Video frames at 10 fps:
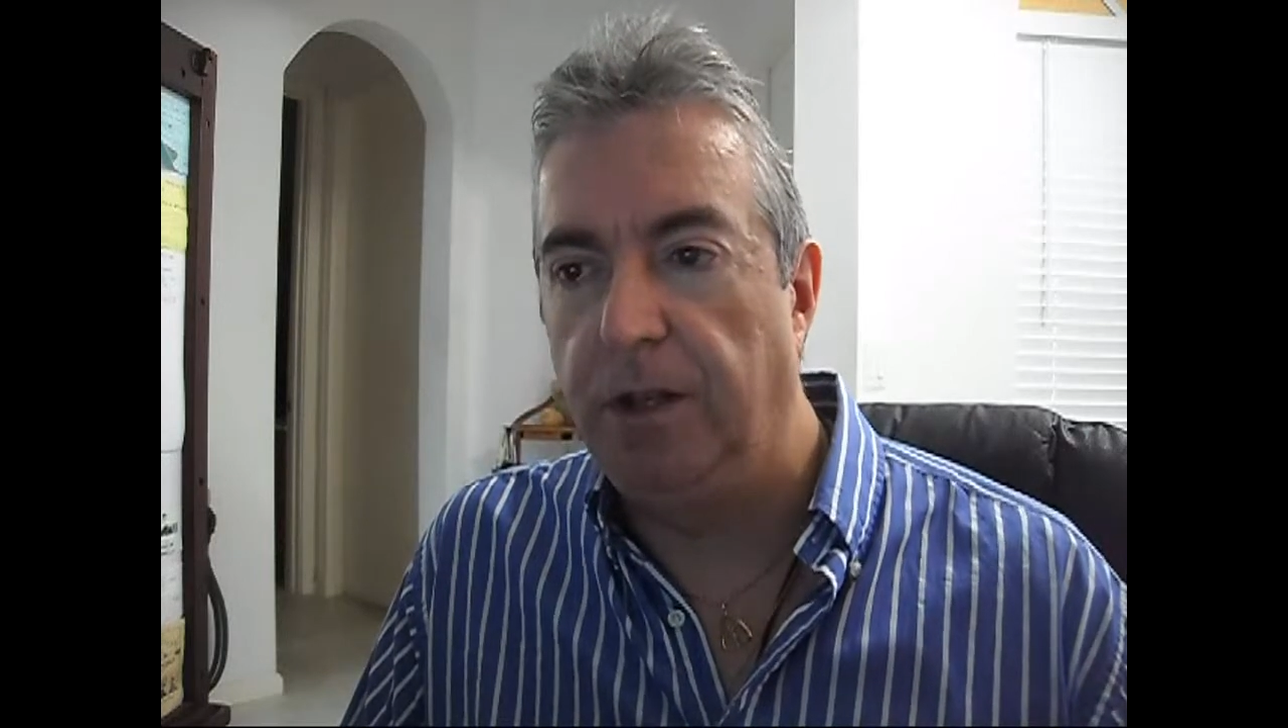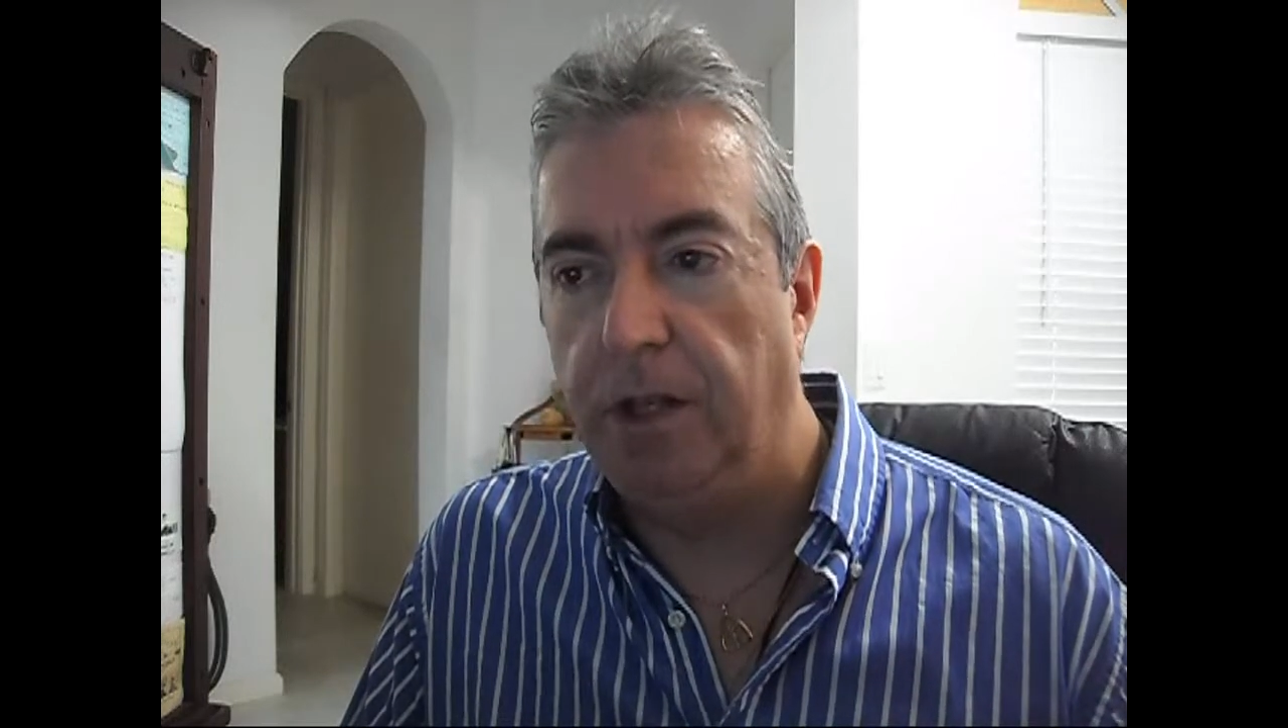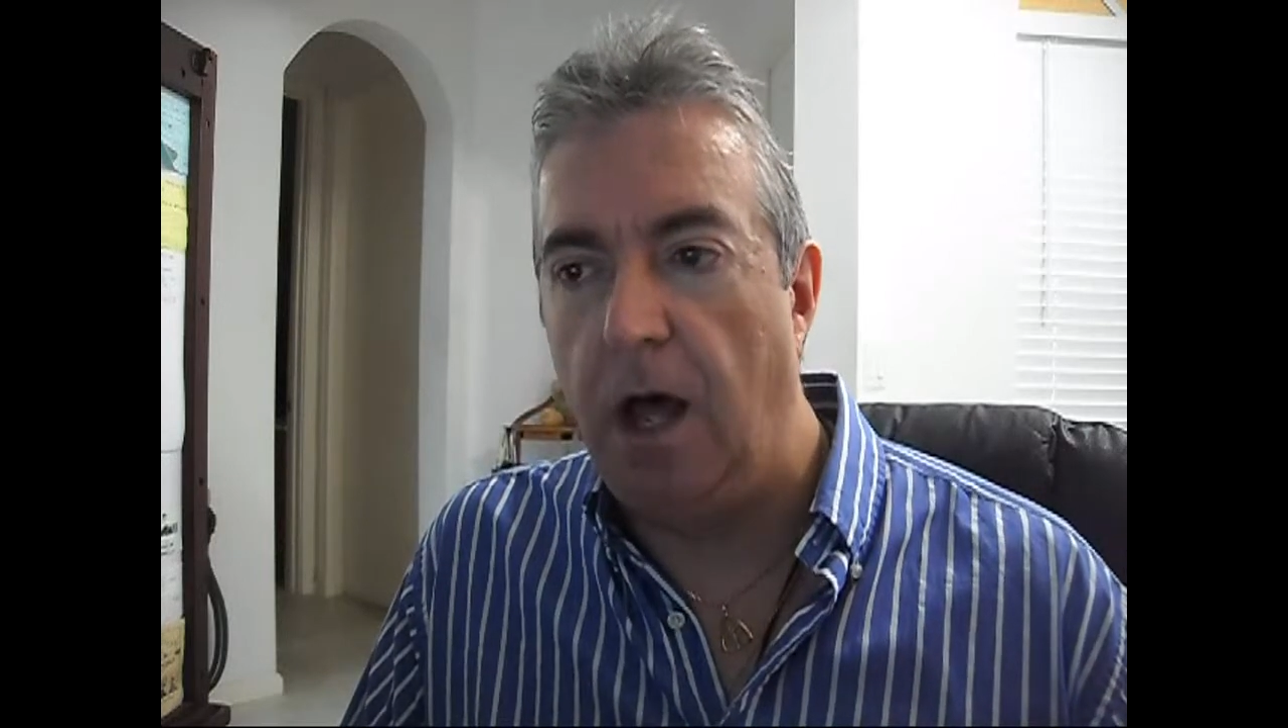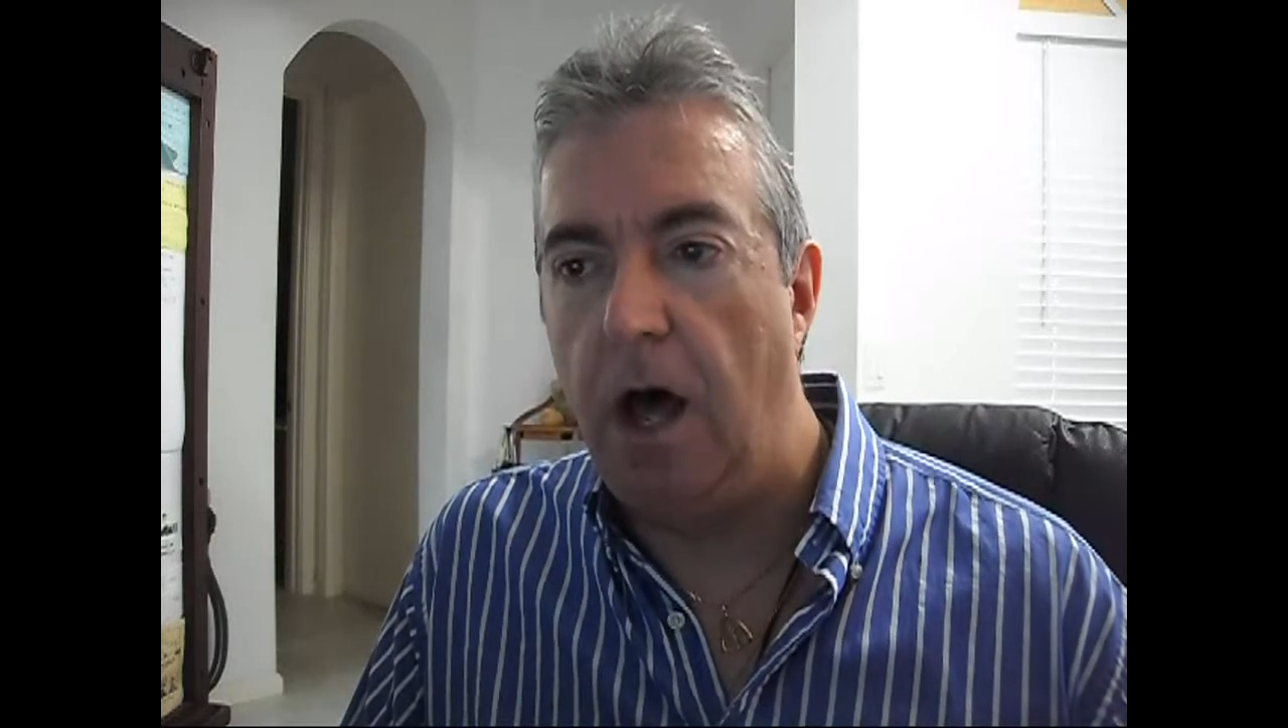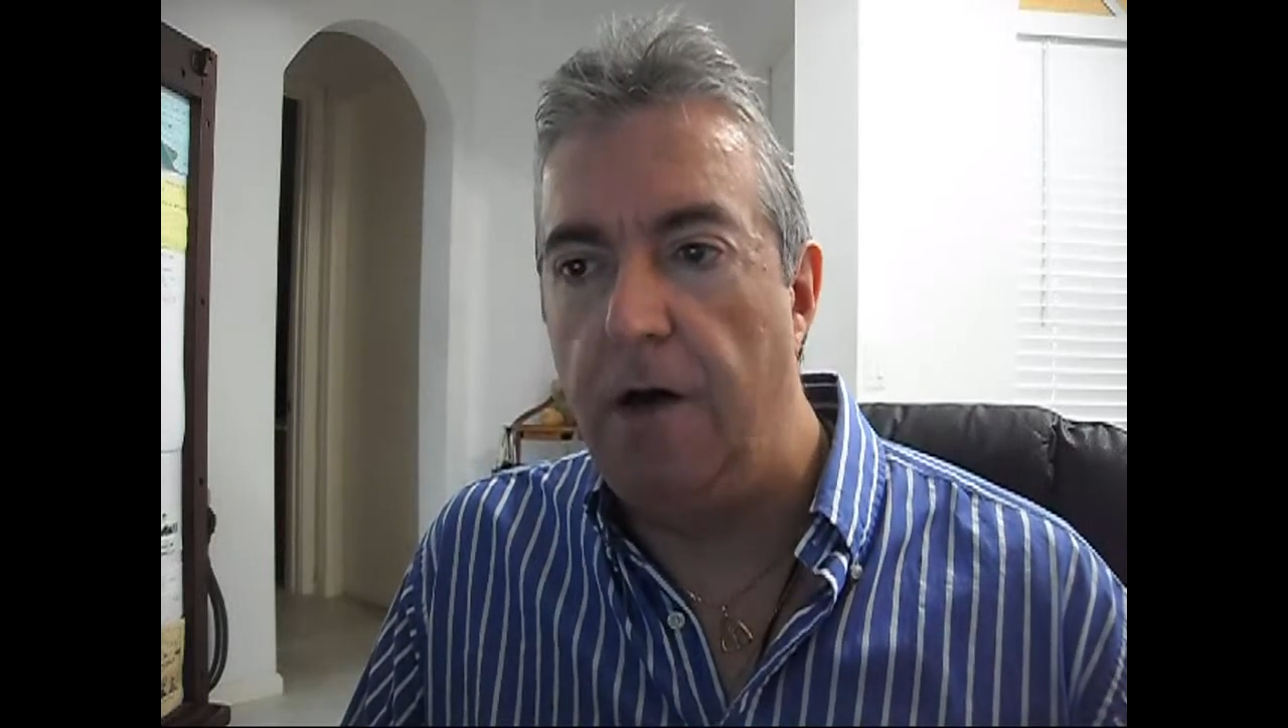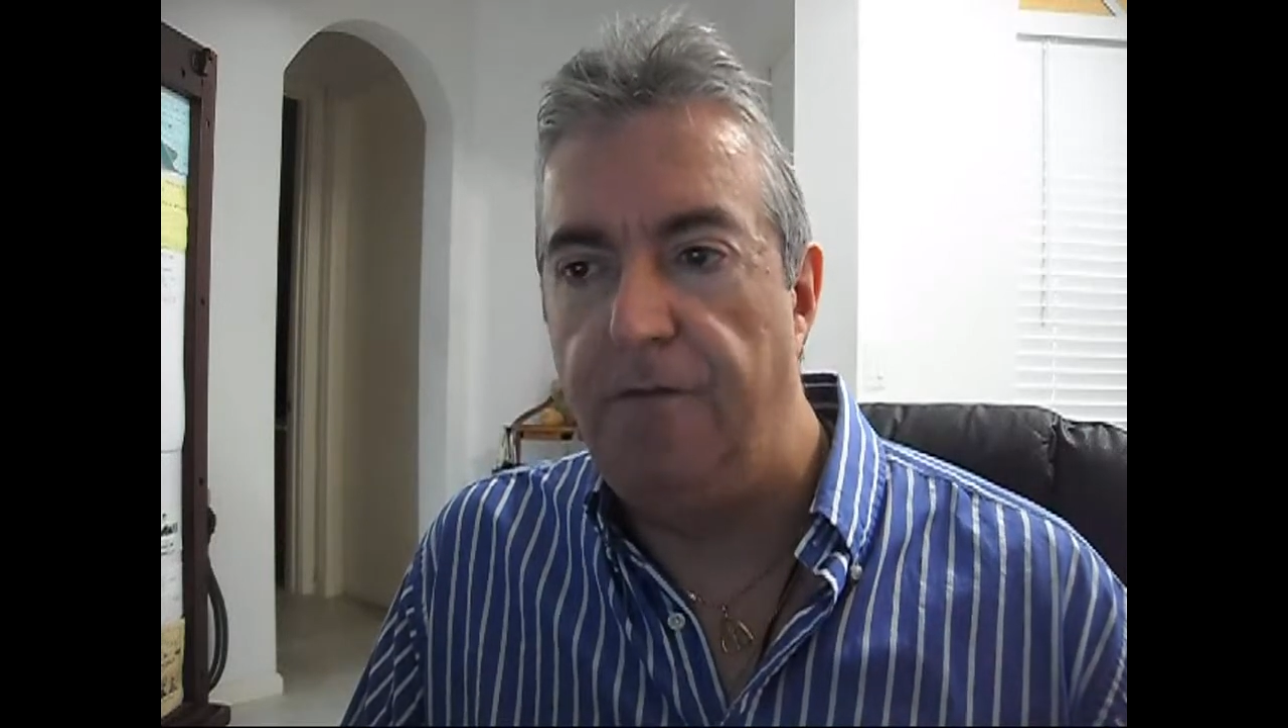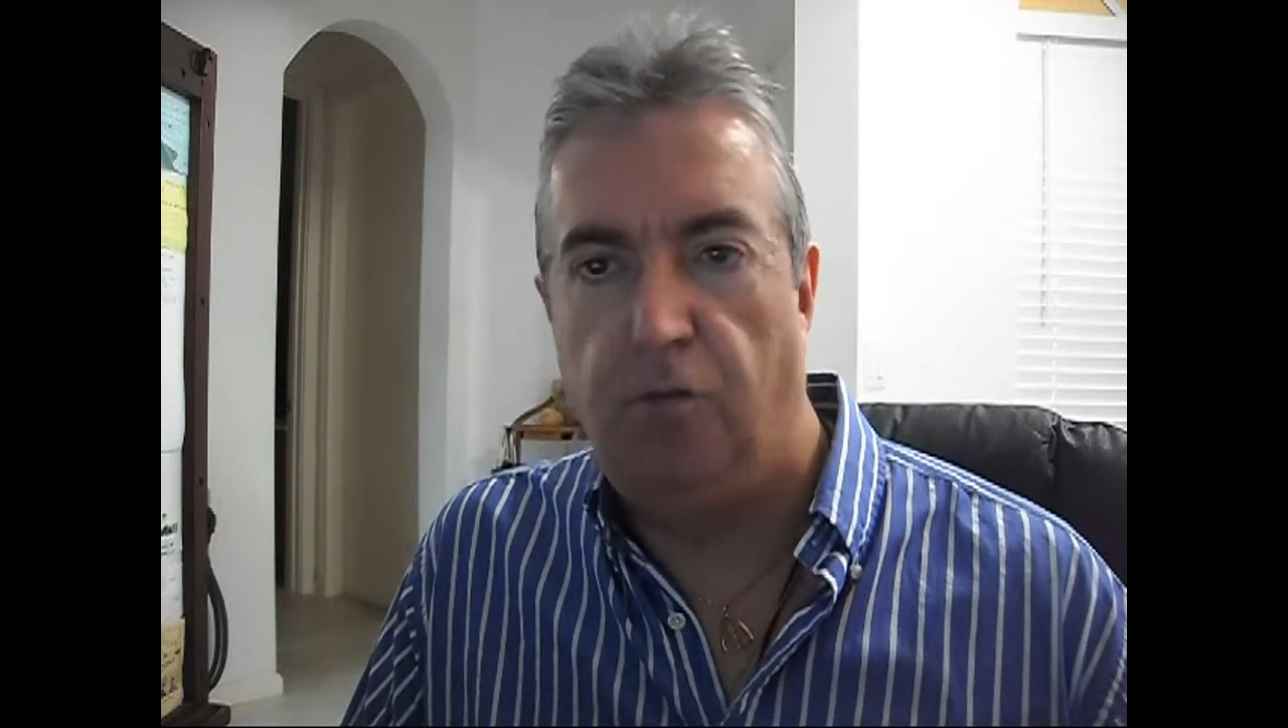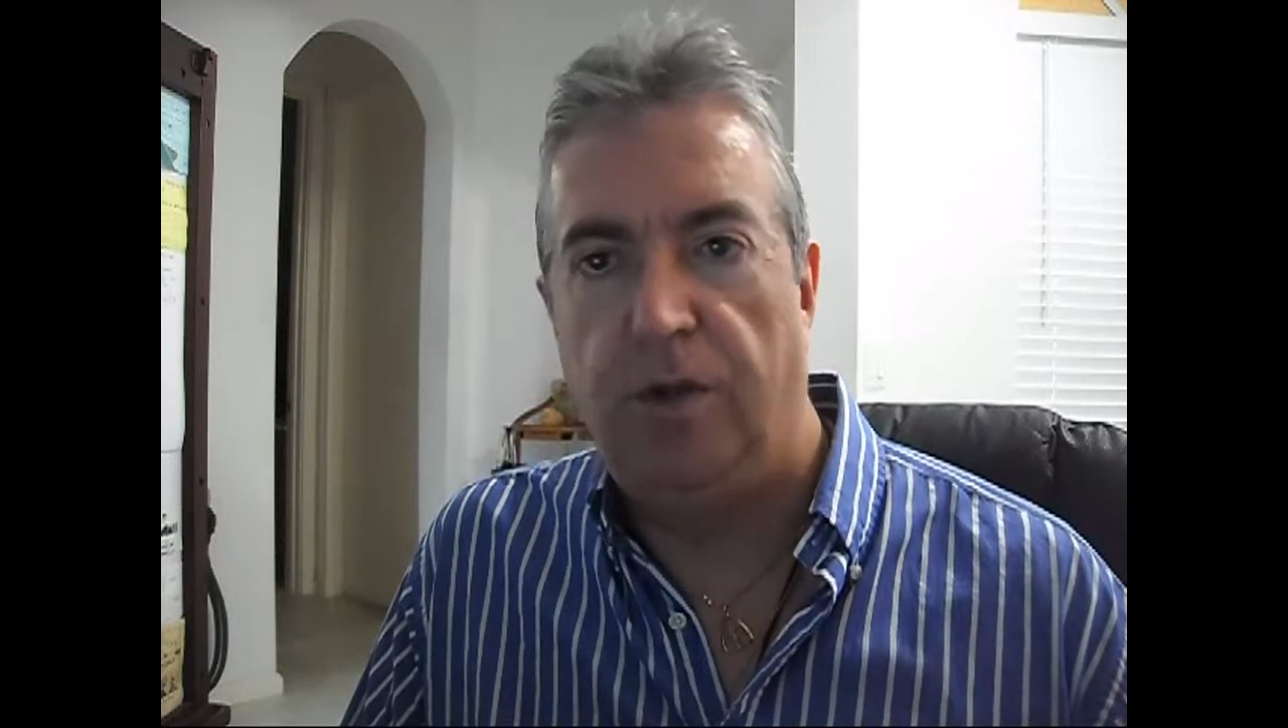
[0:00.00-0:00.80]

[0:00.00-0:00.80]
love